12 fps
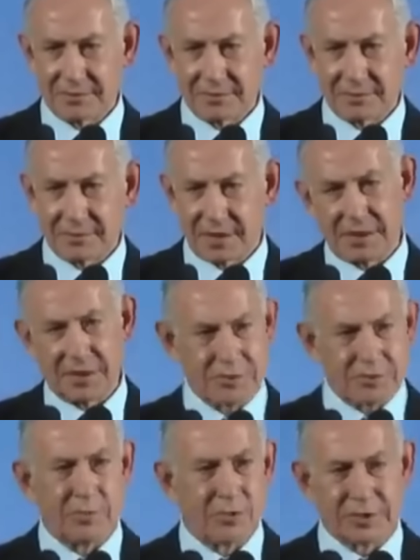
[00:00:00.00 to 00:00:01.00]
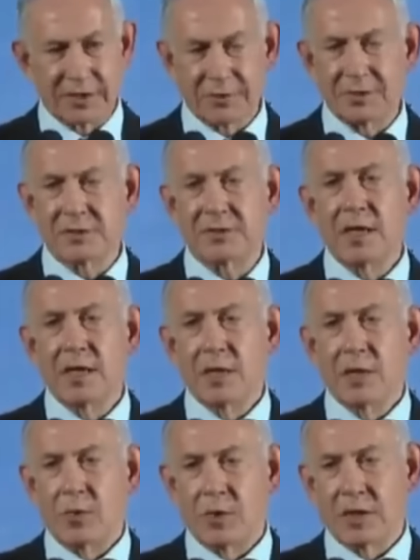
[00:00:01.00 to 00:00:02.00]
they'll issue more decrees,
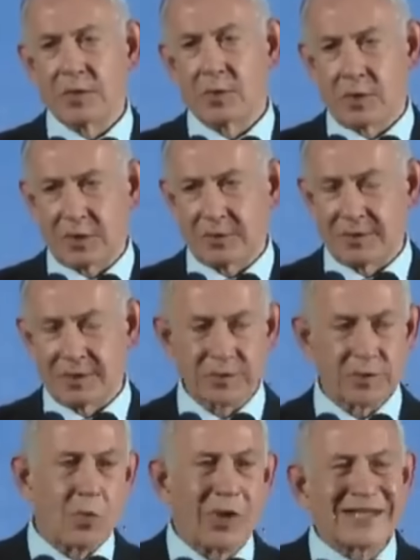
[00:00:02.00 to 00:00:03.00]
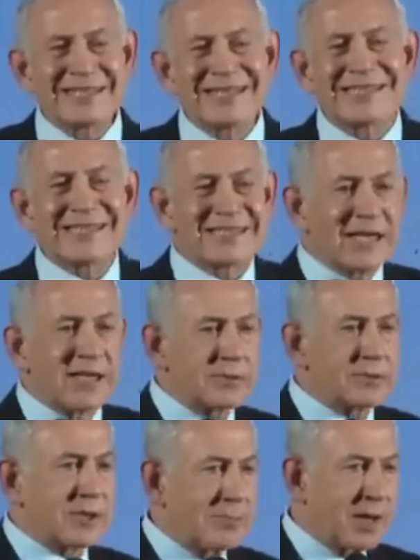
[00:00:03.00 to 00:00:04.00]
we're the war criminals. What does it say to
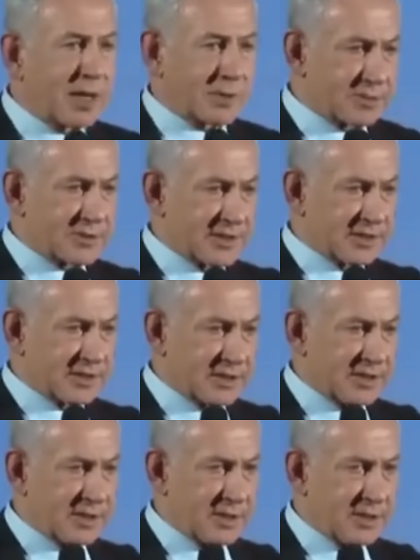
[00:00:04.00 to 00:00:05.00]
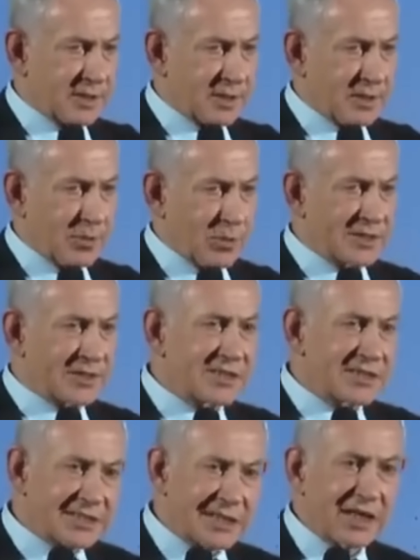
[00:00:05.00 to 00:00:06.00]
democracies? What does it
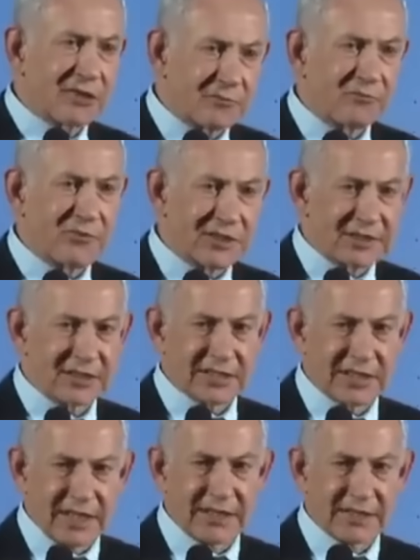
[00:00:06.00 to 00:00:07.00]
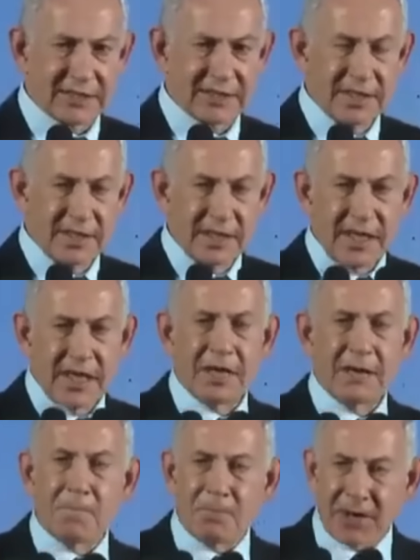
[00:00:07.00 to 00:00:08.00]
say to free societies? It
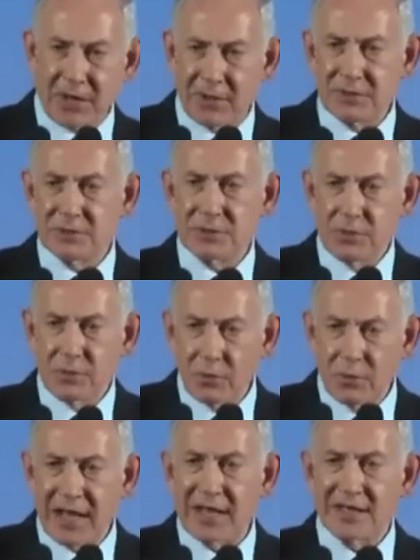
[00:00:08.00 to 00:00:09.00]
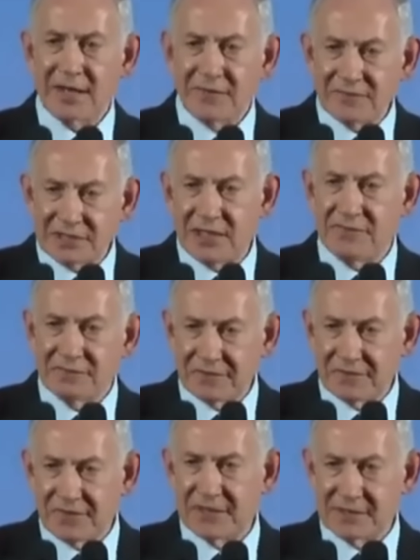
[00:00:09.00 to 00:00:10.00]
imperils your right of
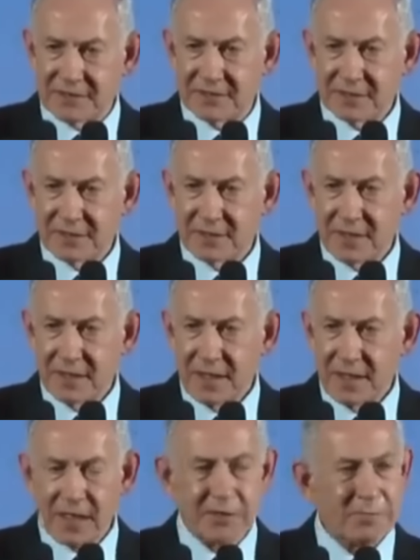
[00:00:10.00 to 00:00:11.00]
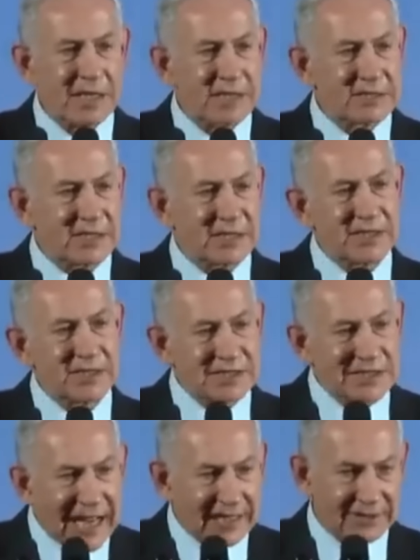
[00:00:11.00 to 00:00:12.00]
self-defense. It means that this
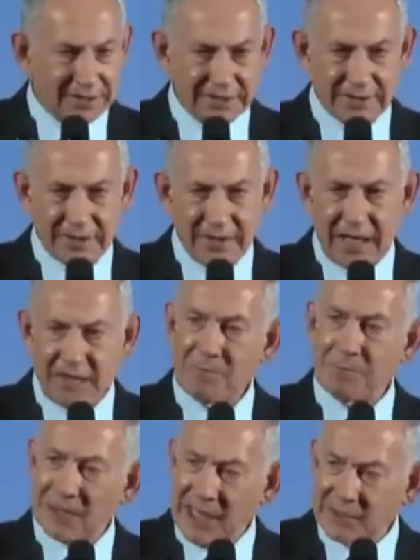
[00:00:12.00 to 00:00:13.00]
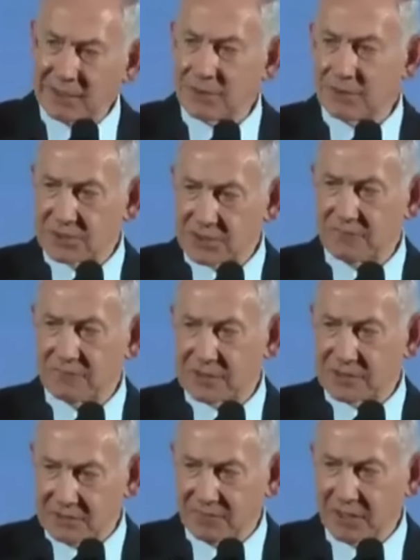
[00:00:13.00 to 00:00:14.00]
tactic of implanting yourself in a
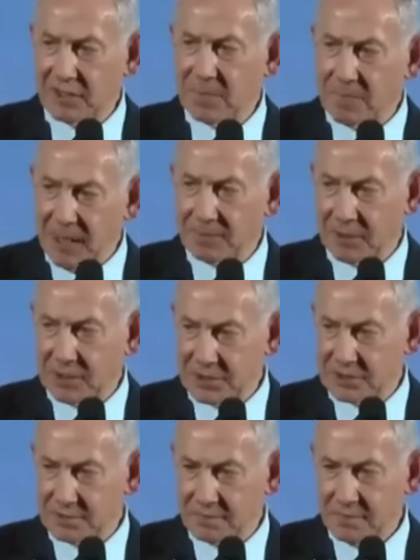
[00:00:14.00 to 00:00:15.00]
civilian population